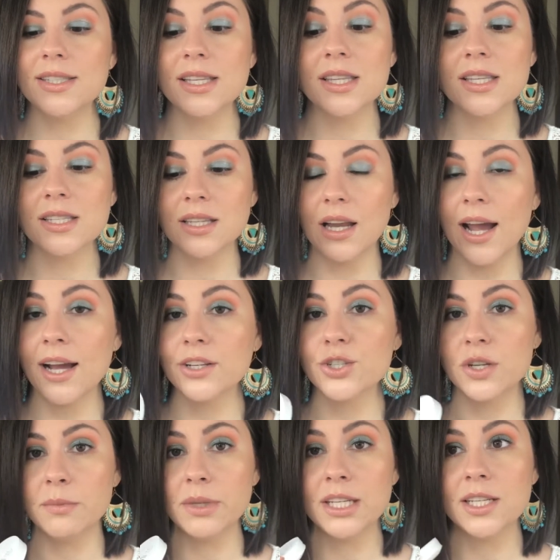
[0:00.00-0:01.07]
see this in
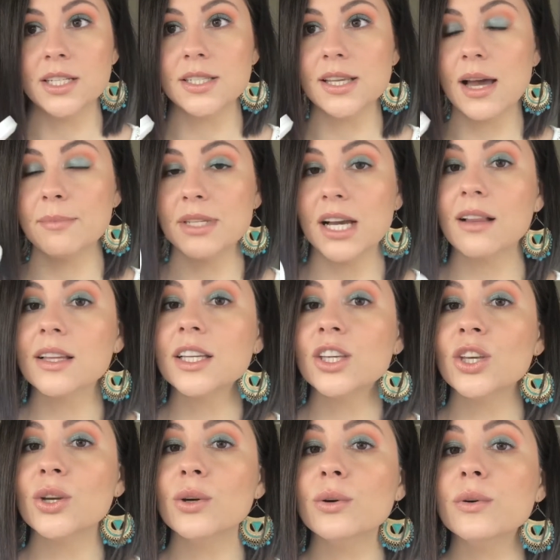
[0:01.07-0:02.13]
action, because I'm telling
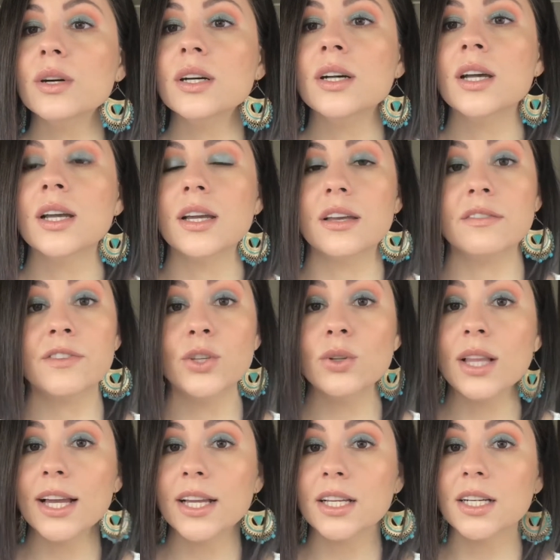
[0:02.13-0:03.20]
you, if you
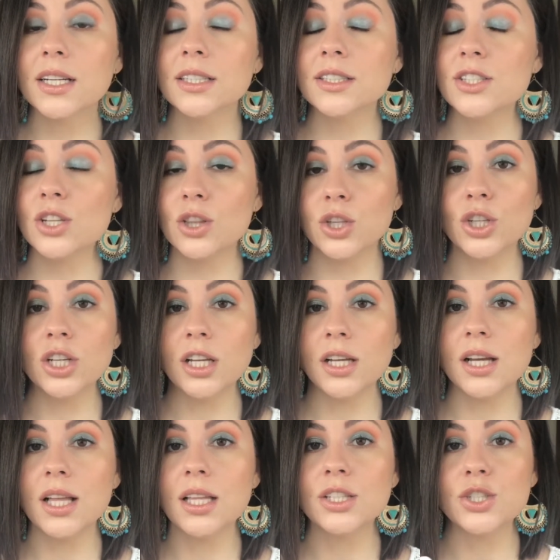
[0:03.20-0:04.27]
like to look
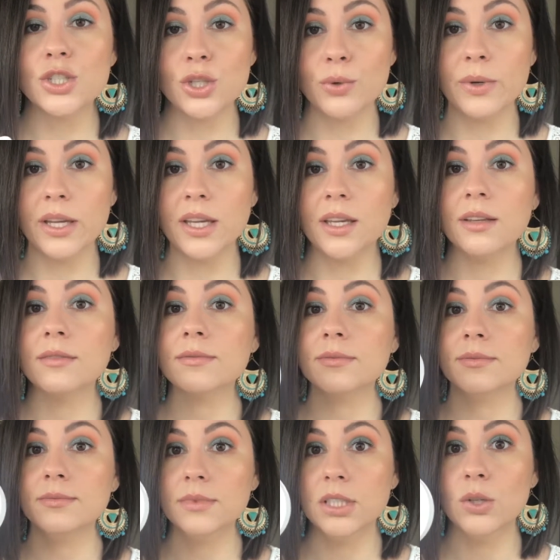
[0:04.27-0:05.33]
dewy,
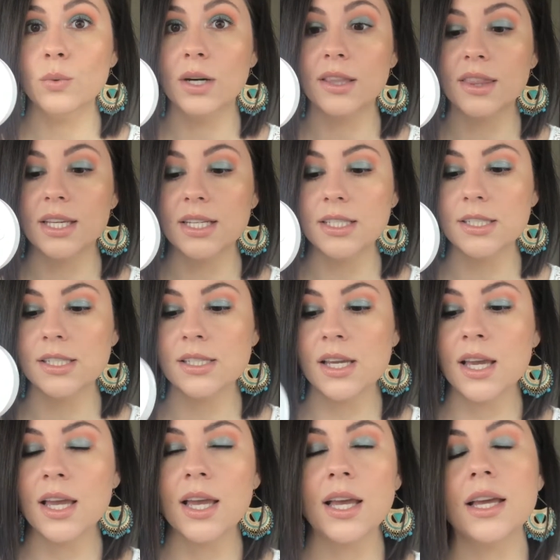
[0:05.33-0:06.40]
you want this.
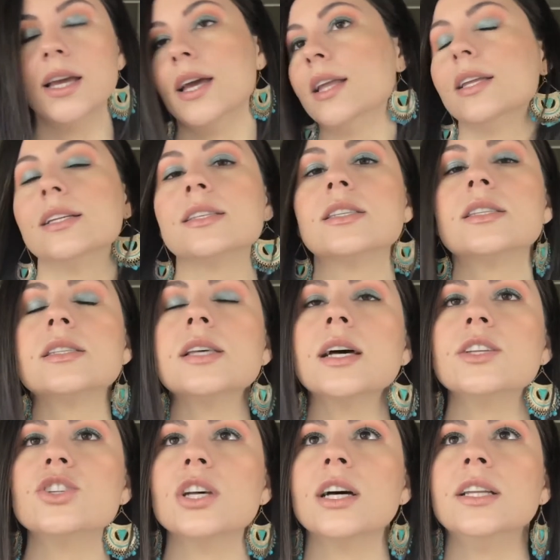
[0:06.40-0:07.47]
And it's
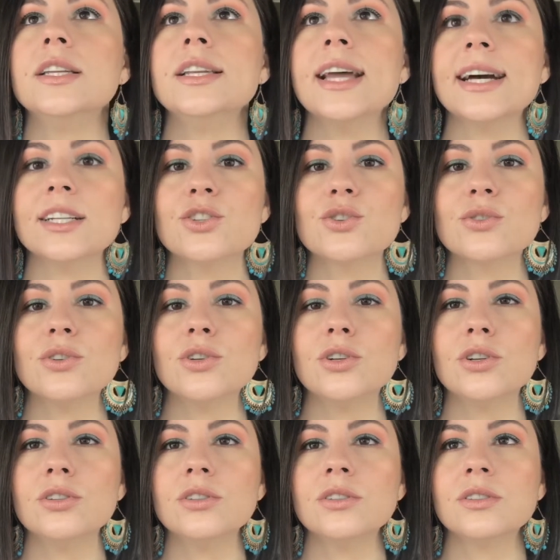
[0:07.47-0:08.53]
such a
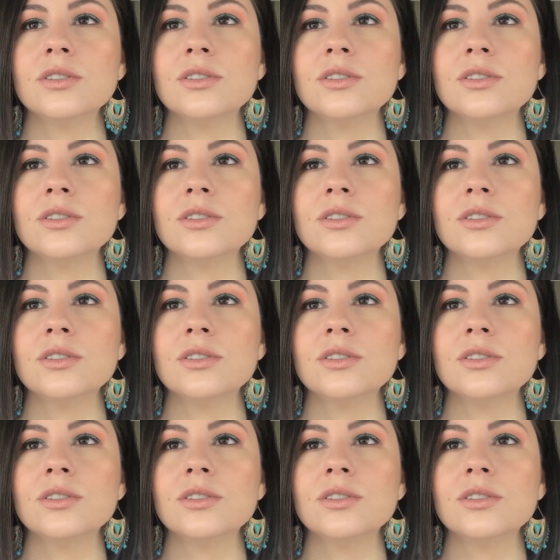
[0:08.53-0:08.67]
natural